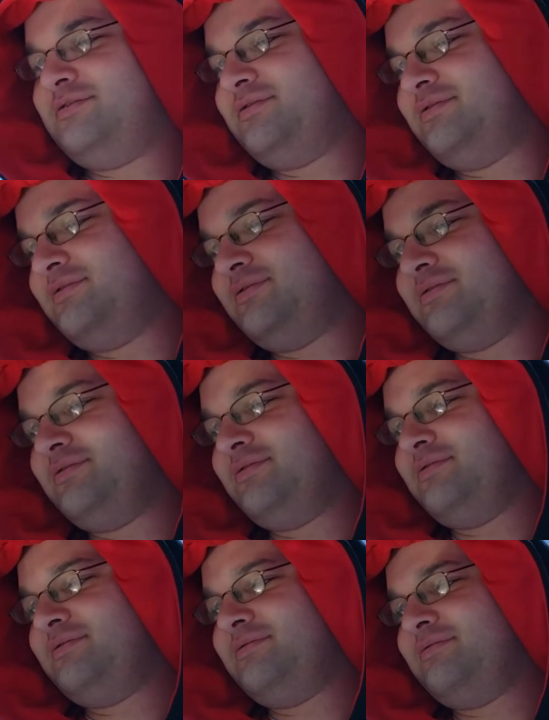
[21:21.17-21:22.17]

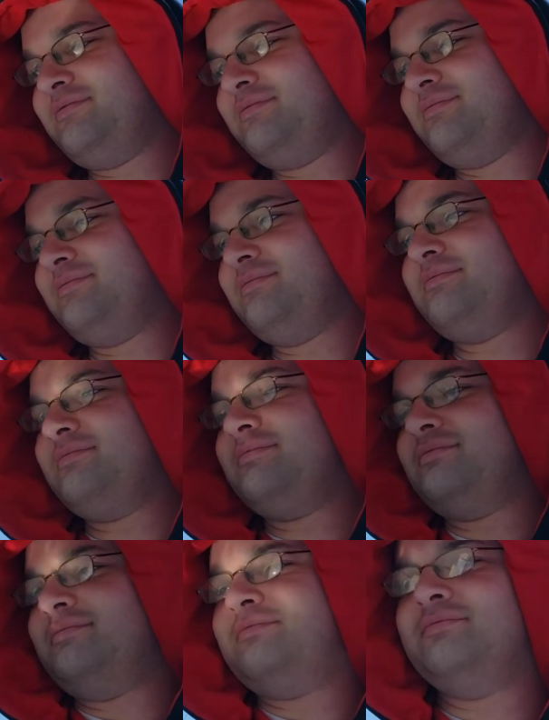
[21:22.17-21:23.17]

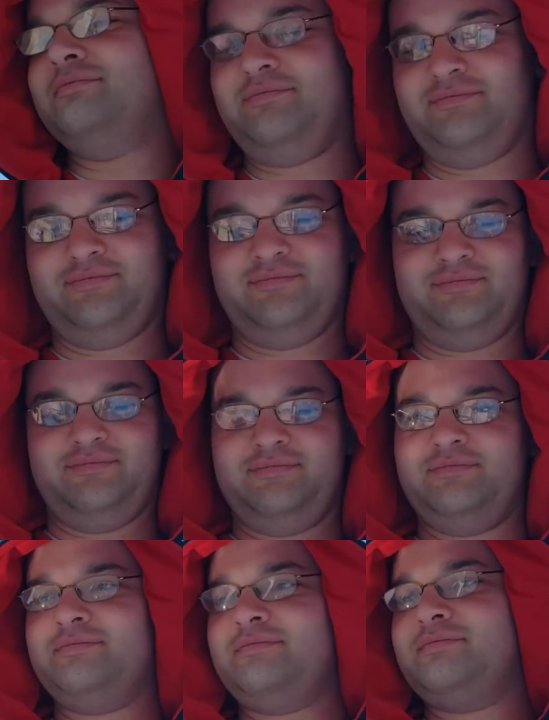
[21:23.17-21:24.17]

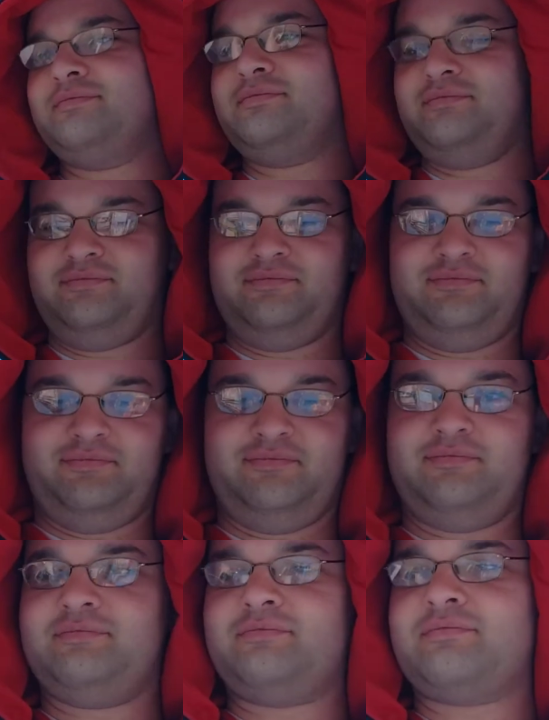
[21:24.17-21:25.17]

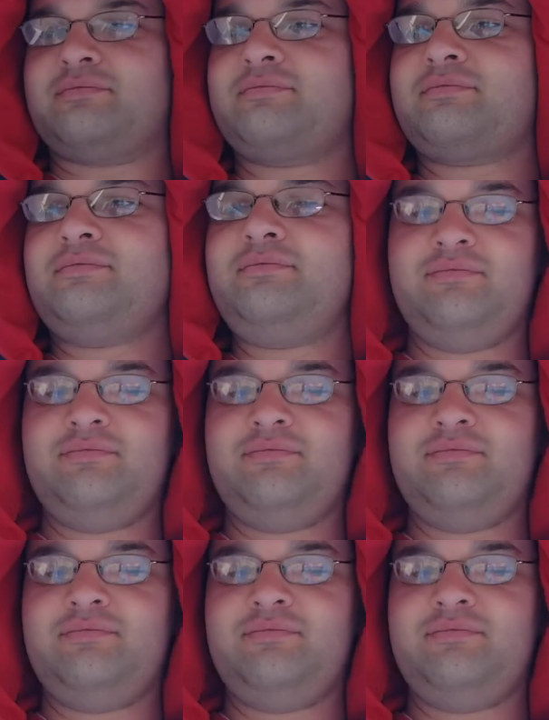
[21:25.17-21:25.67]
No one is speaking in this clip.